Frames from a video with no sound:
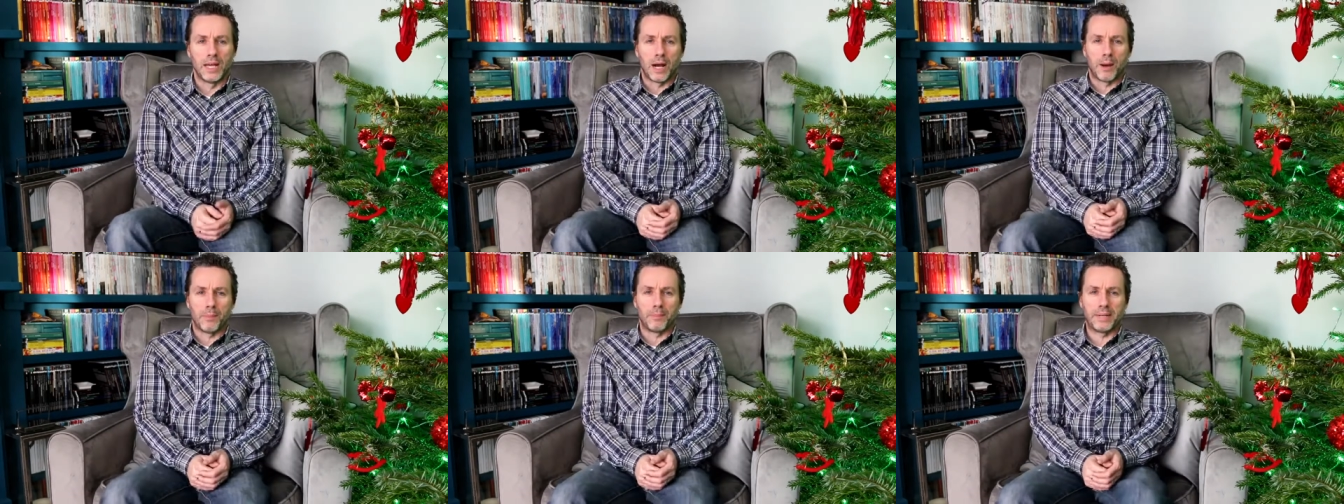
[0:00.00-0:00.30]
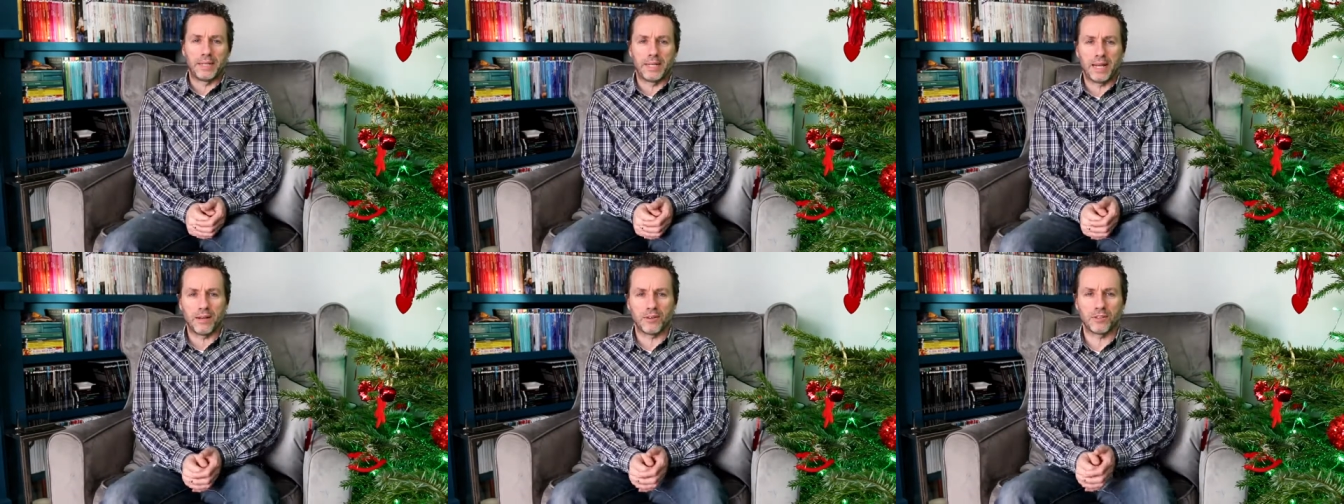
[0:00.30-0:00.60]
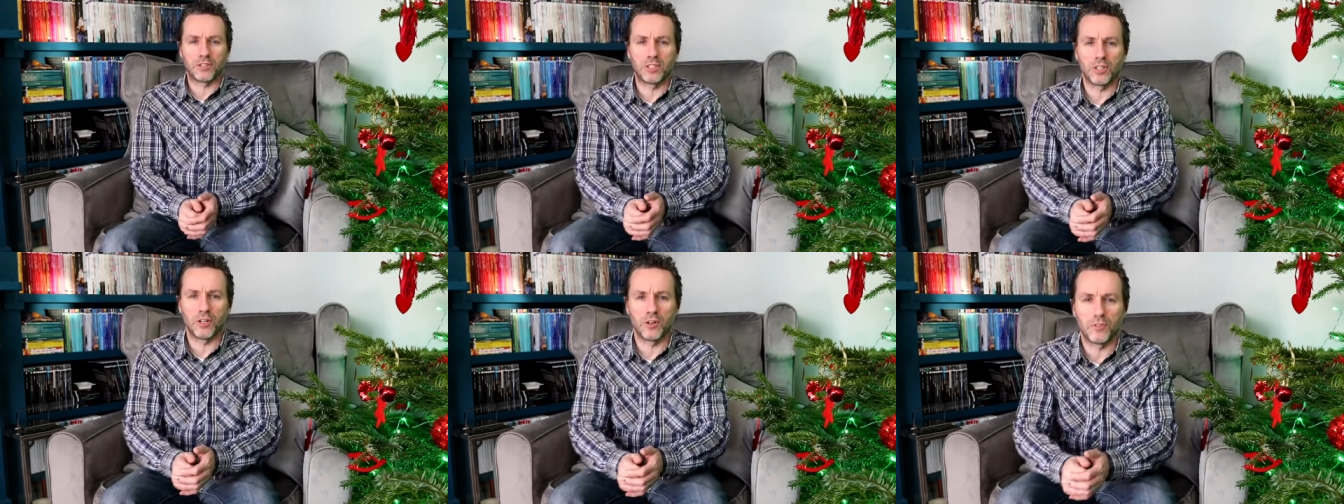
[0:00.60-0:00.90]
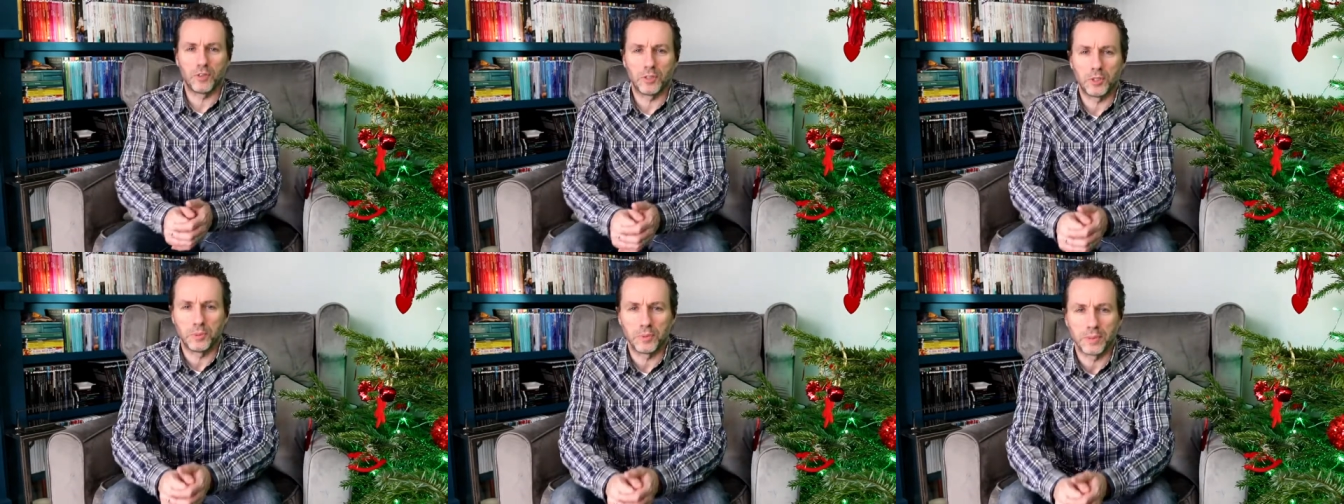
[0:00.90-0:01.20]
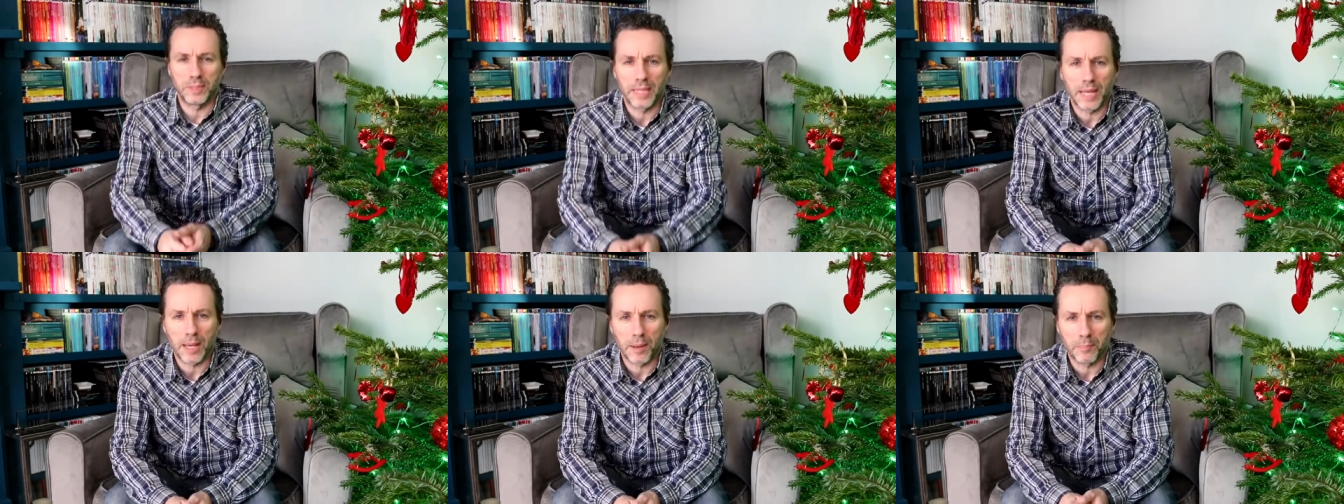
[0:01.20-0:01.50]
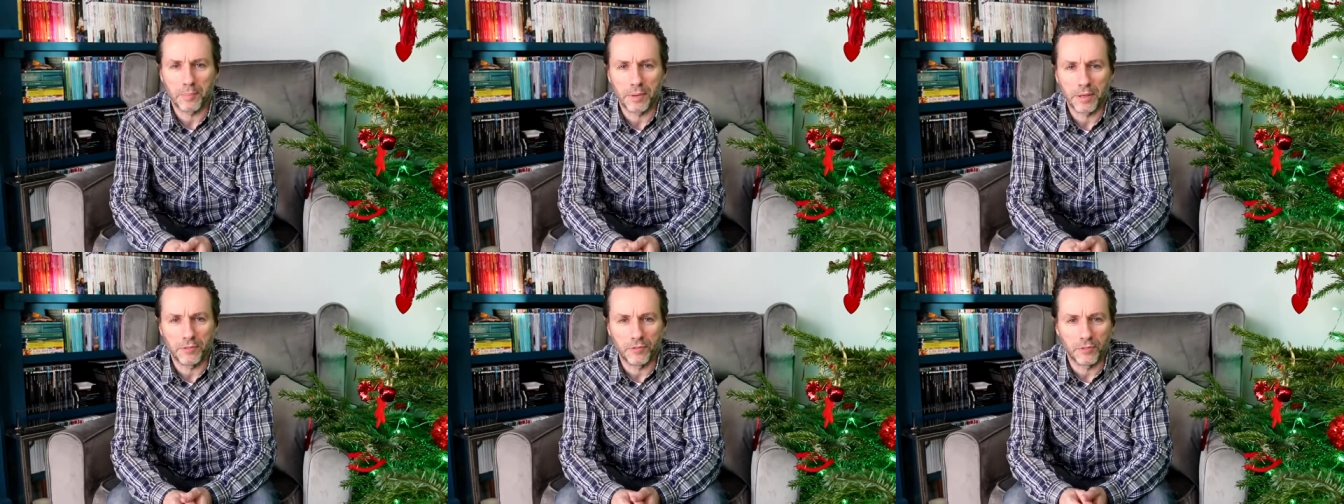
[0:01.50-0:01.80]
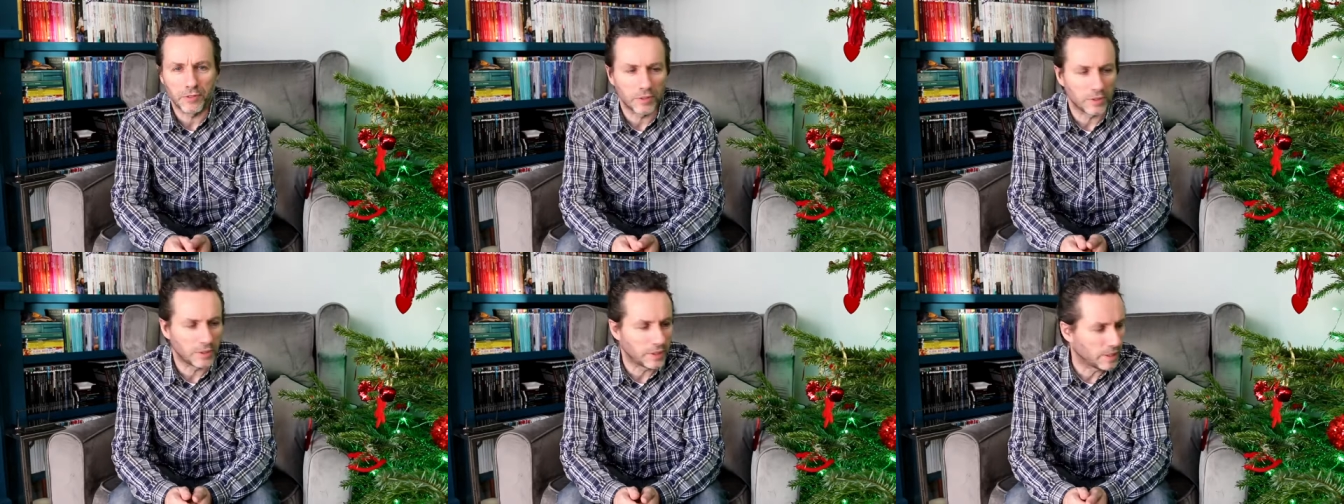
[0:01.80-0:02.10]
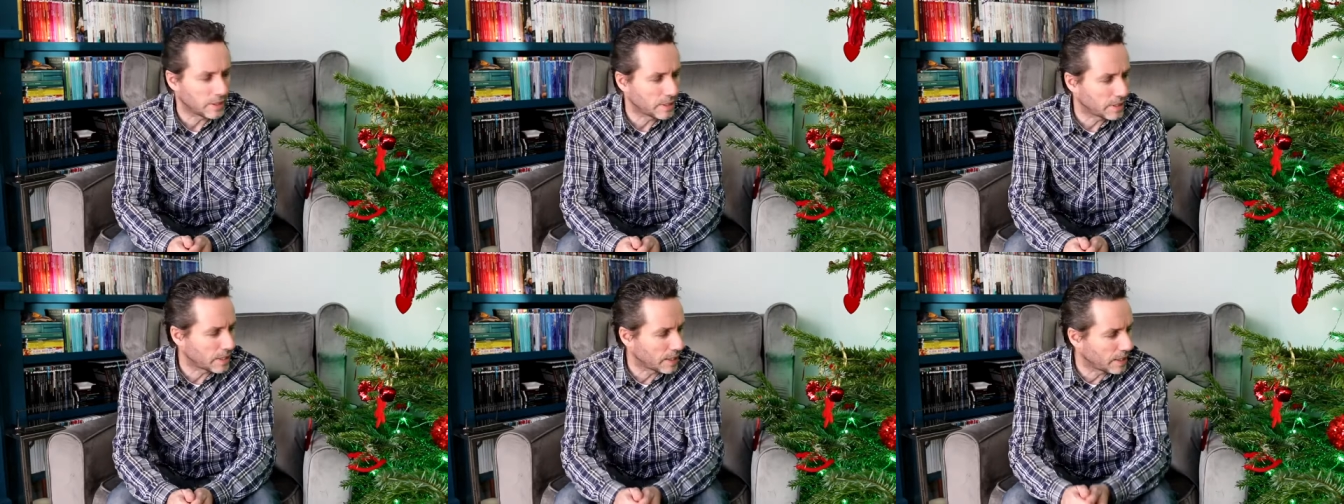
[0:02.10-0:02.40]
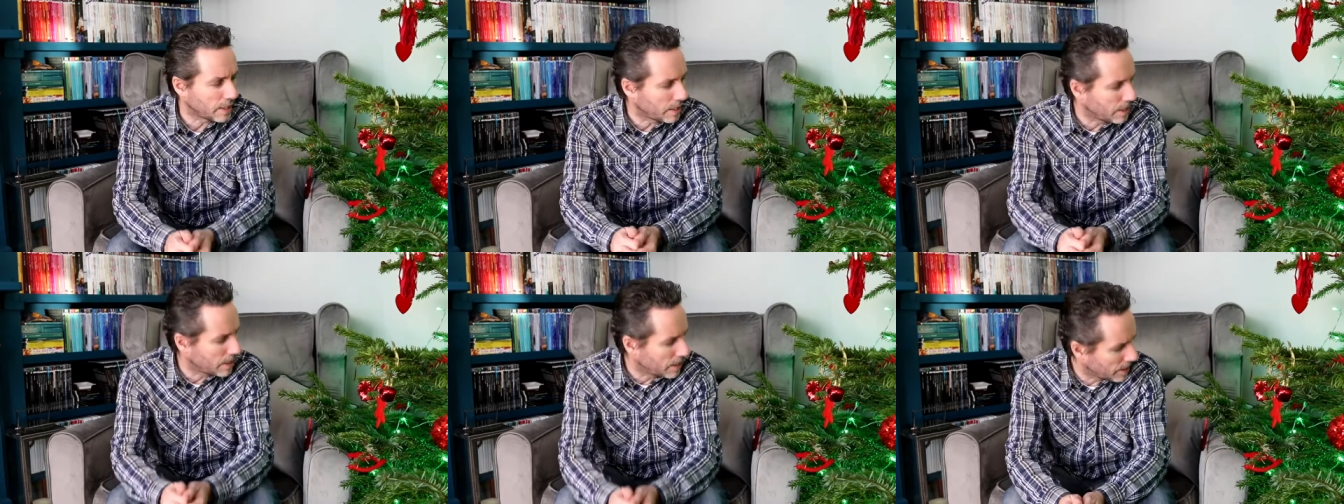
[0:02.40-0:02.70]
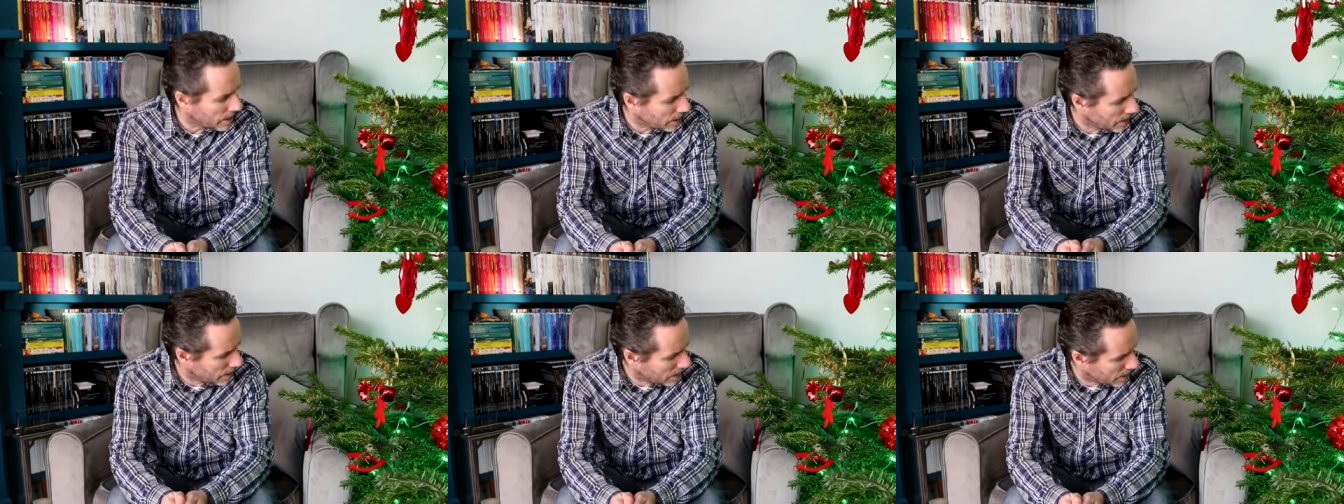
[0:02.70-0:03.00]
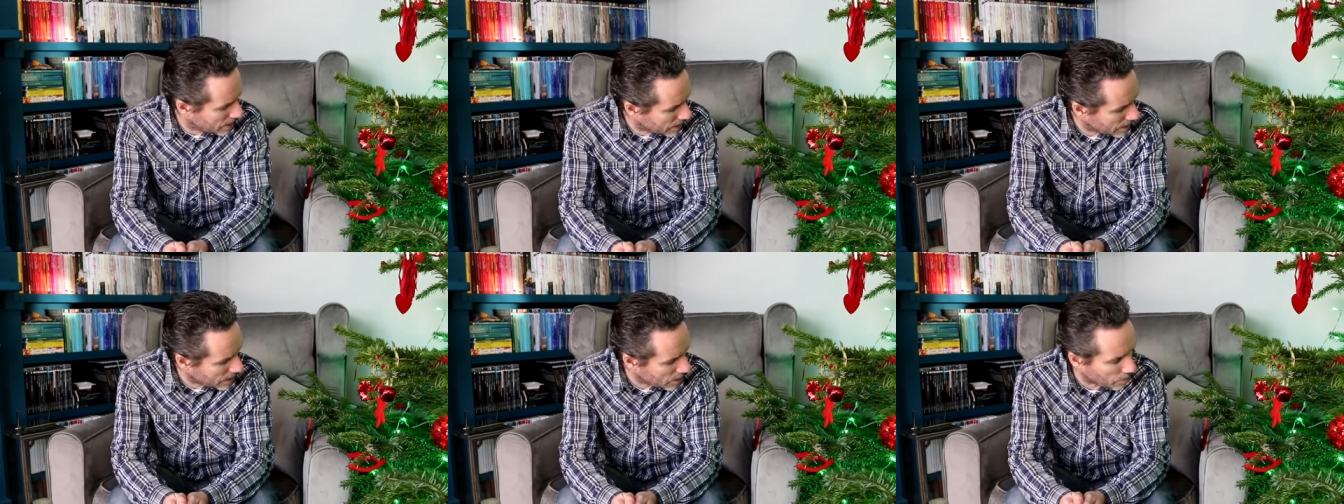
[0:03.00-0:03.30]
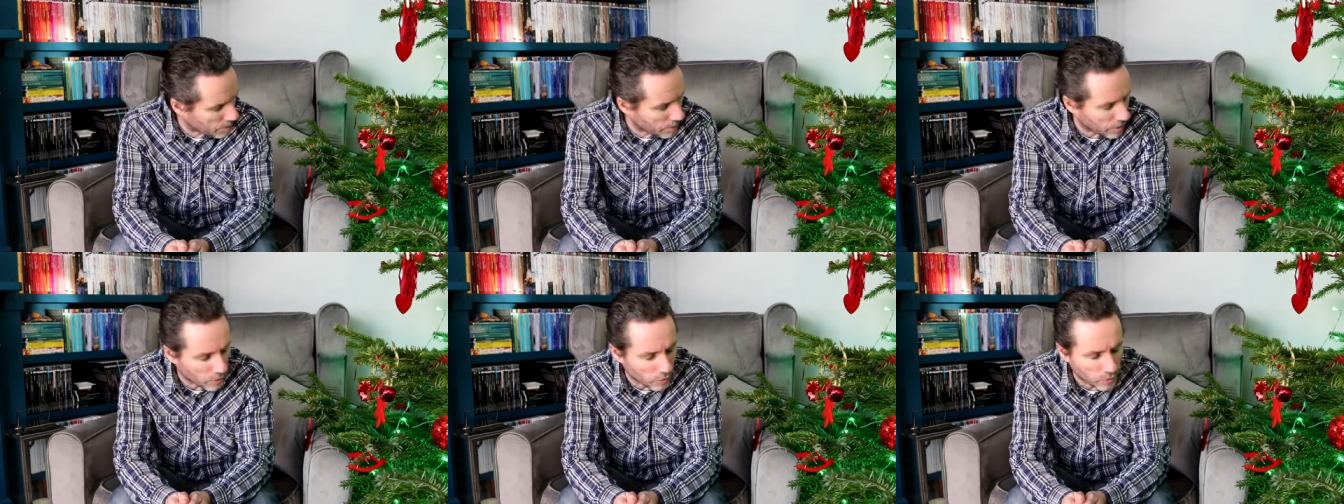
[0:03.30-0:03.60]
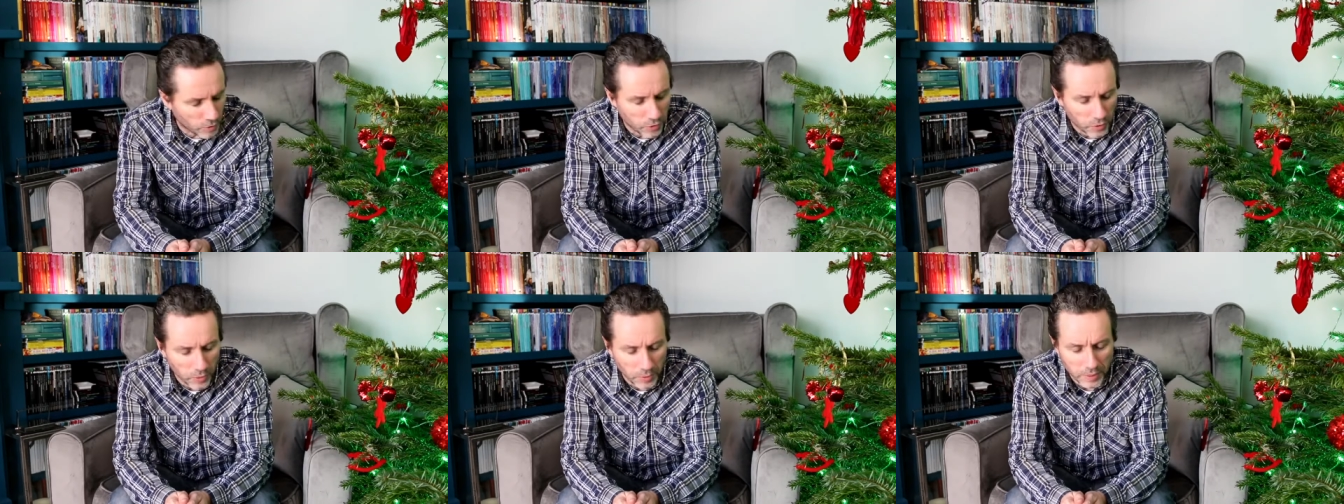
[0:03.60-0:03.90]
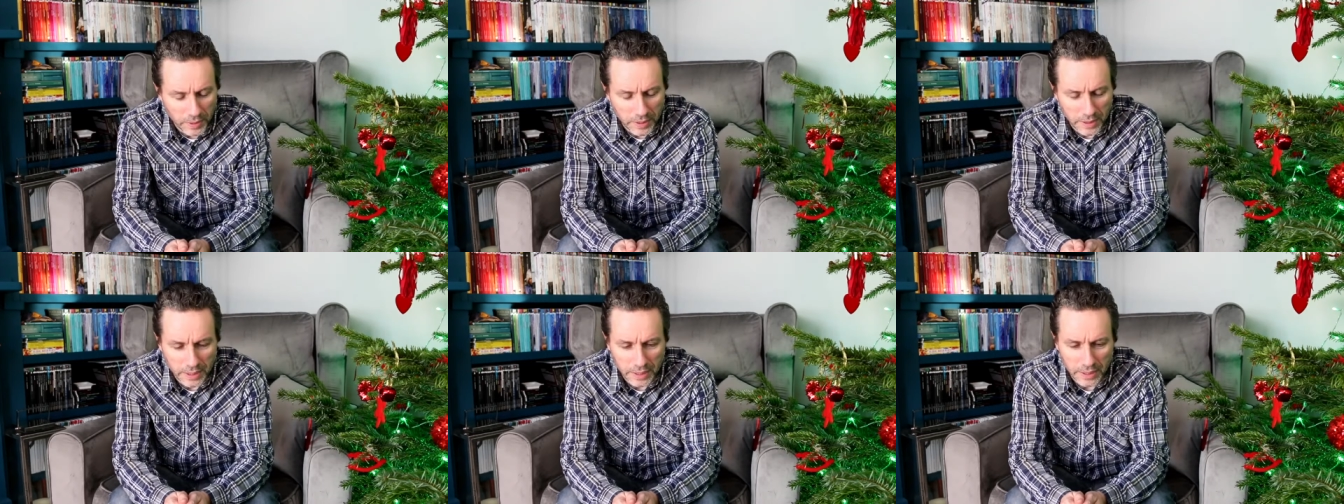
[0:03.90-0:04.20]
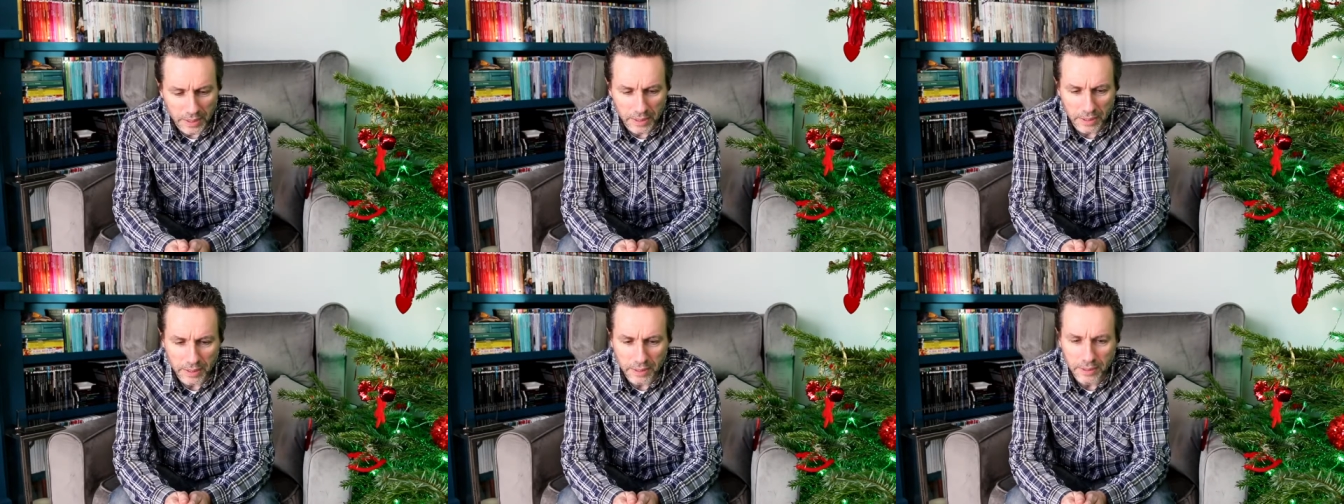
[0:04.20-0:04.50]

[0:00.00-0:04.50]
I mean, how selfish would that be, for goodness sake? That would be awful, wouldn't it?